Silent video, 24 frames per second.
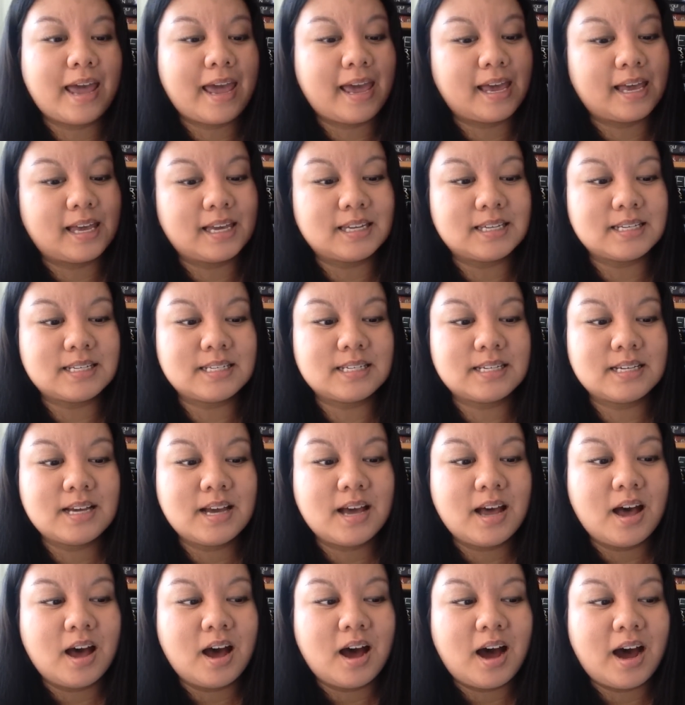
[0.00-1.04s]
and
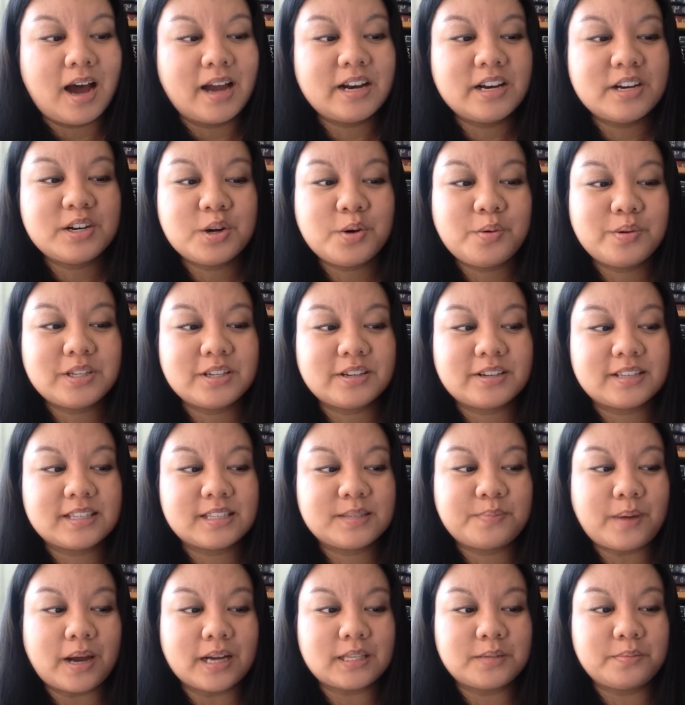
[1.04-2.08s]
I didn't know what to
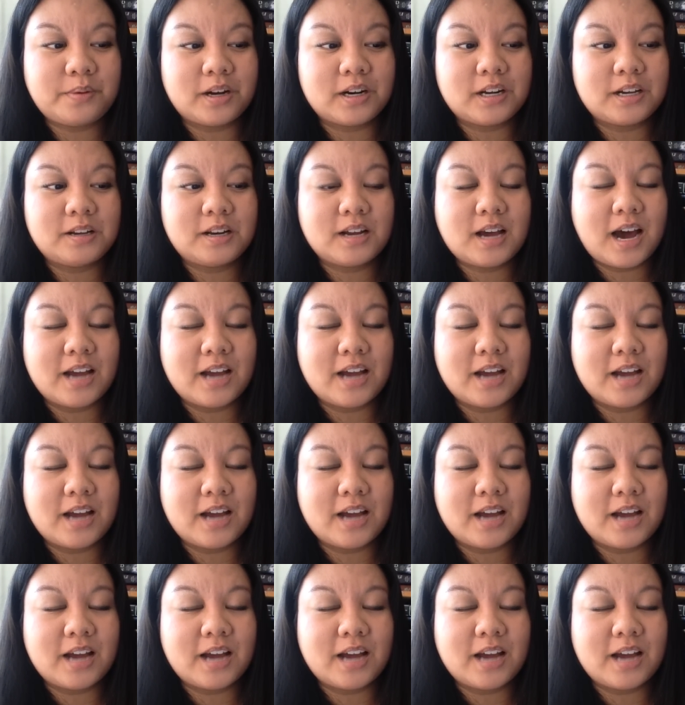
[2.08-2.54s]
expect about it.